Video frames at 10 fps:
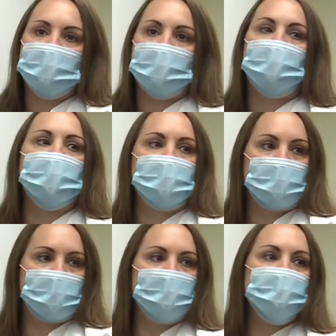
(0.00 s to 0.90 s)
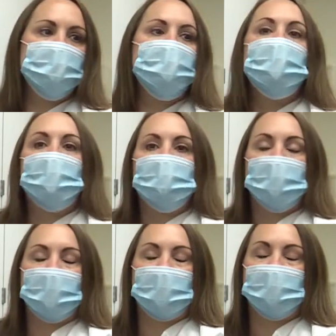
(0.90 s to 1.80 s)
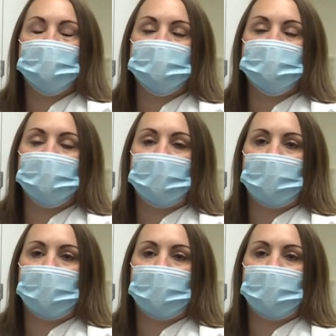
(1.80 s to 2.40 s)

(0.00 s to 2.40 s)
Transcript: secretions produced